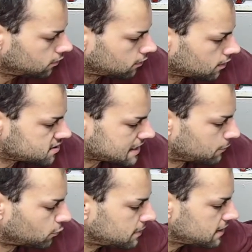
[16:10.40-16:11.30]
a
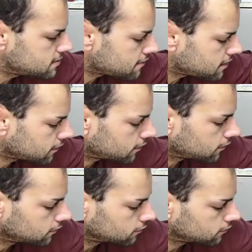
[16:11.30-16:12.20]
staple piece, I think.
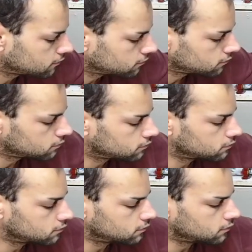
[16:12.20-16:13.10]

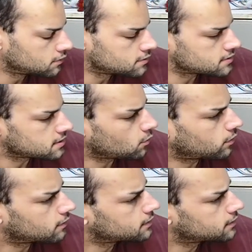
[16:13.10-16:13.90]
Is that the one right